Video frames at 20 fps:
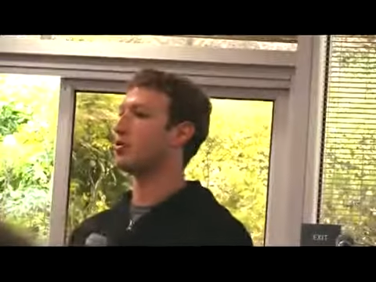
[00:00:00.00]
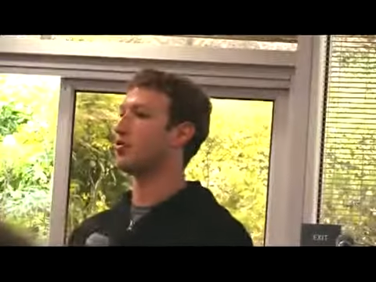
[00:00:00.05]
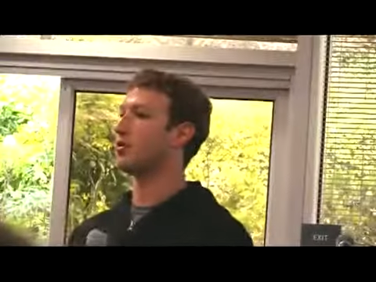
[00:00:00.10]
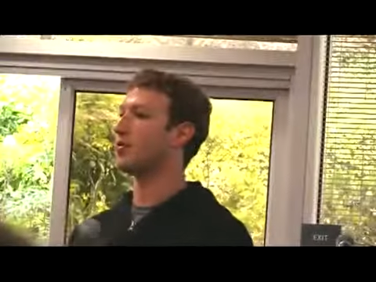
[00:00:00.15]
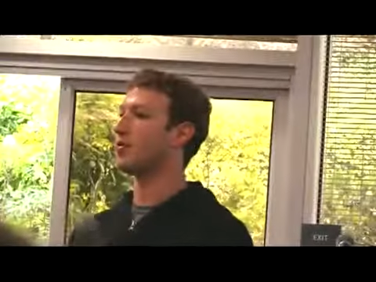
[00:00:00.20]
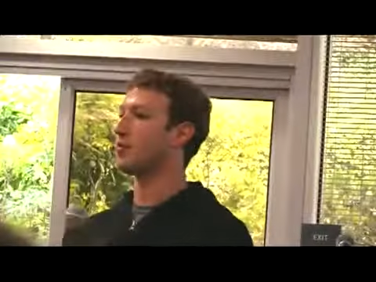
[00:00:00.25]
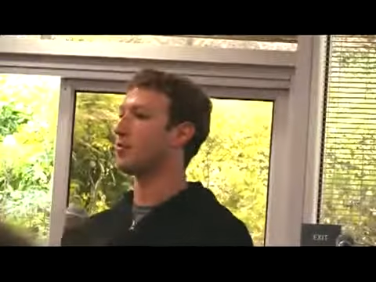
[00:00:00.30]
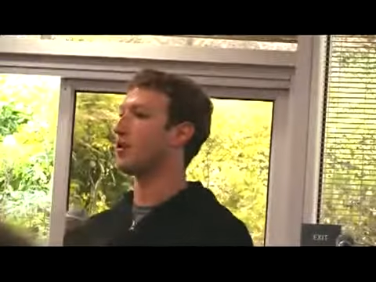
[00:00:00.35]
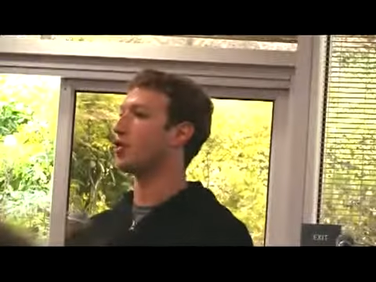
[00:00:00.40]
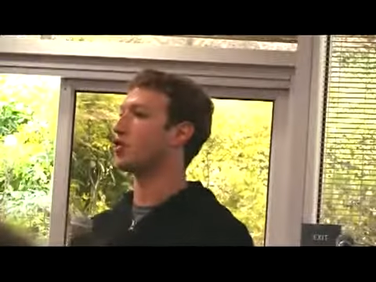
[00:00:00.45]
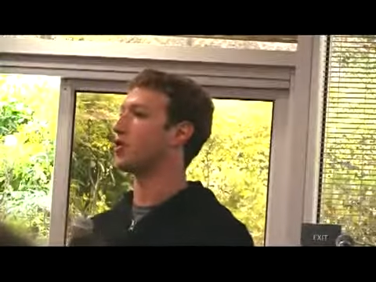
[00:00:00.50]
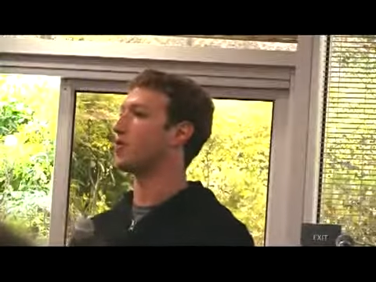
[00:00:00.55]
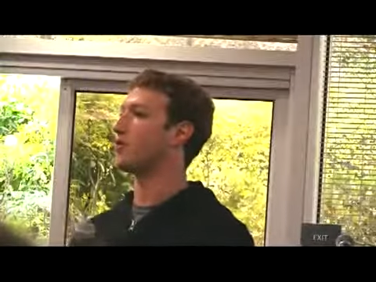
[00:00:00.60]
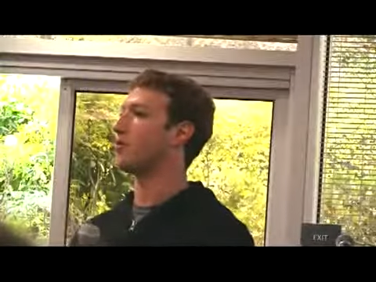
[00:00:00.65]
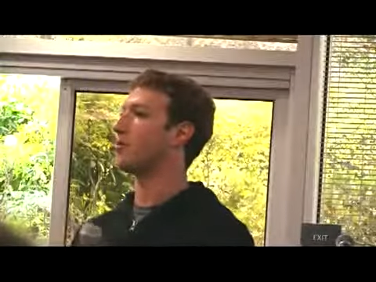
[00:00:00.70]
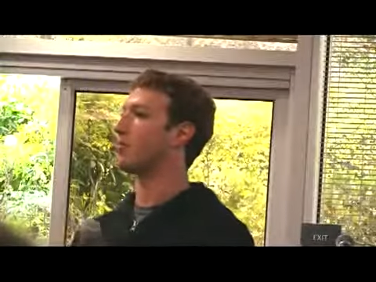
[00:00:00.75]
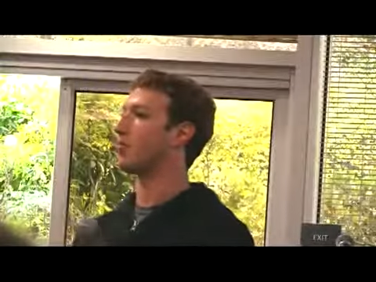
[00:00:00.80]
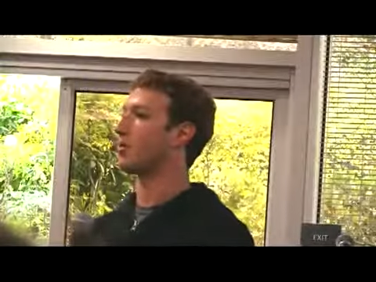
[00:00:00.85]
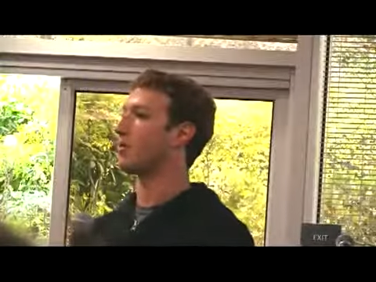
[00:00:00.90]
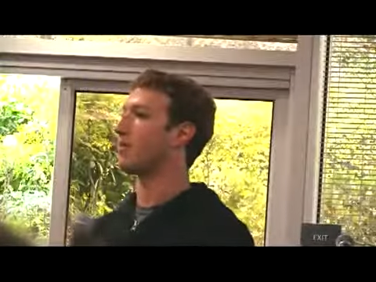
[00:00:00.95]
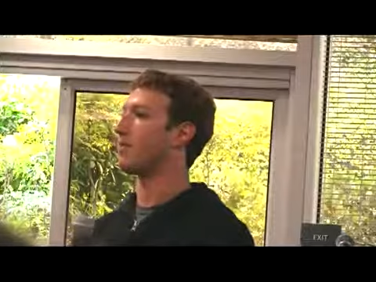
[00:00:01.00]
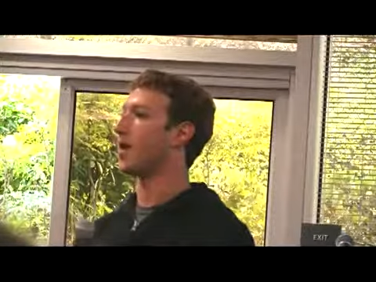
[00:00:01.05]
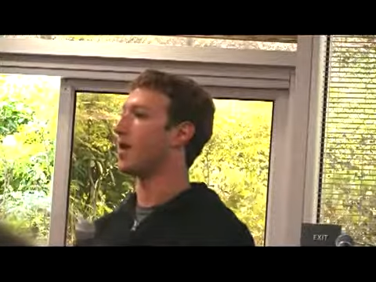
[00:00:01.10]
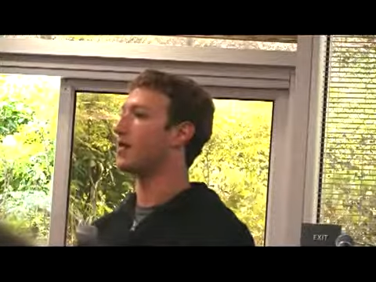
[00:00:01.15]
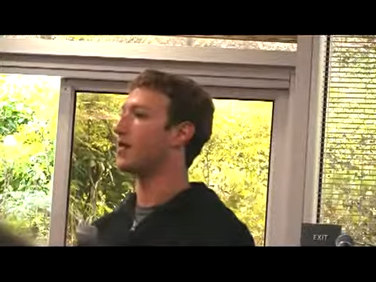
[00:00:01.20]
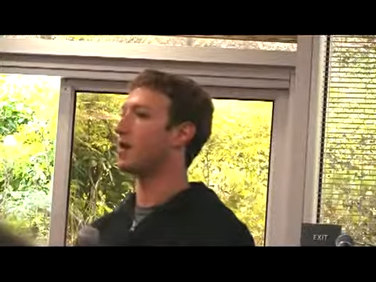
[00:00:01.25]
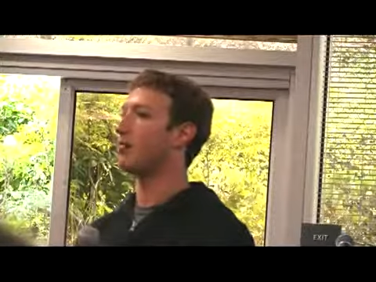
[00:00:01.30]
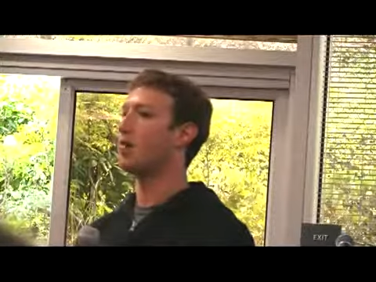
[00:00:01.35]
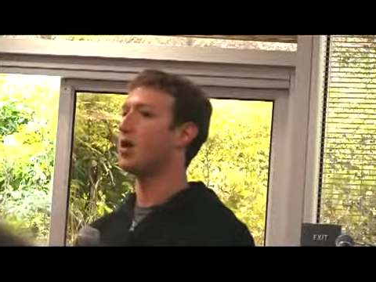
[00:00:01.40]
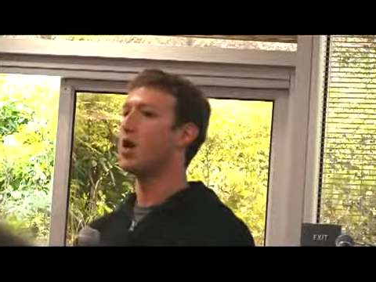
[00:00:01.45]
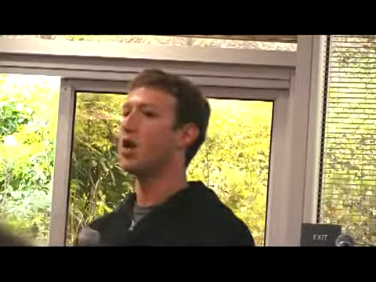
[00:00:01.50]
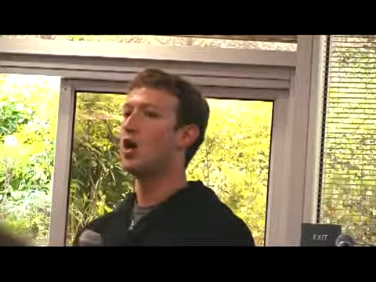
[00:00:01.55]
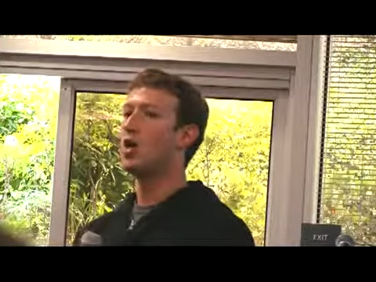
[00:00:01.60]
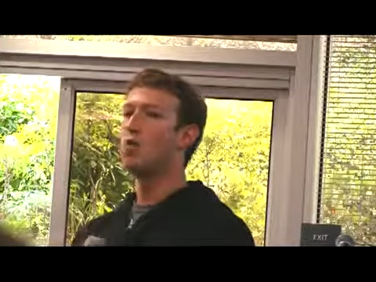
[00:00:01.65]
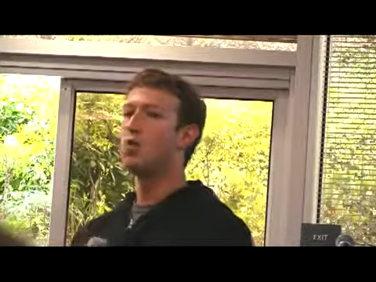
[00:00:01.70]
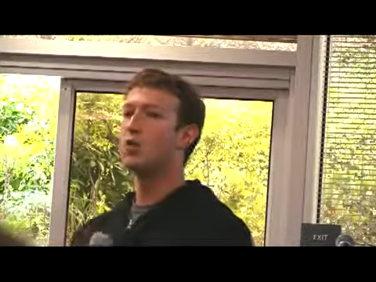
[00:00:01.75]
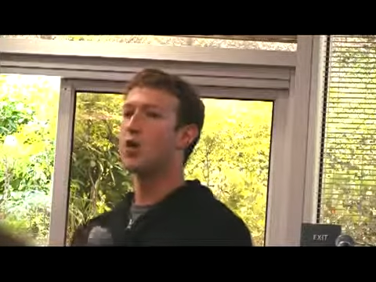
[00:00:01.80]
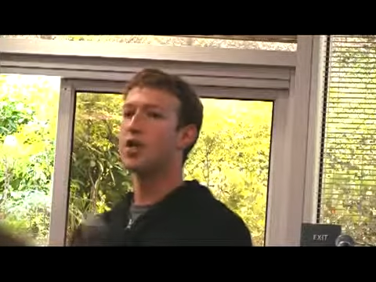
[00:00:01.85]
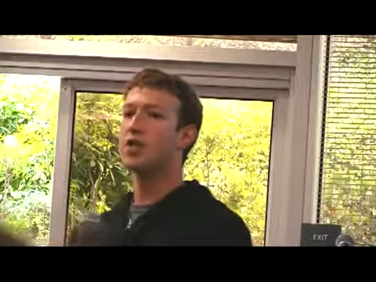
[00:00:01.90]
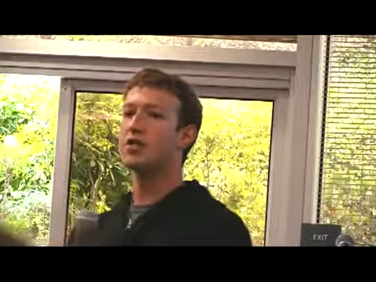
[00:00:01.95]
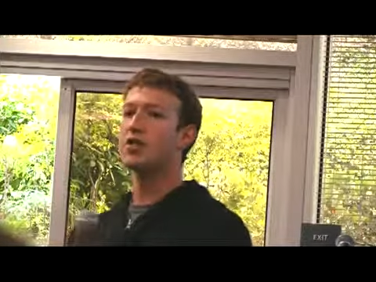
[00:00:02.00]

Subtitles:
or information for people to find them, we think it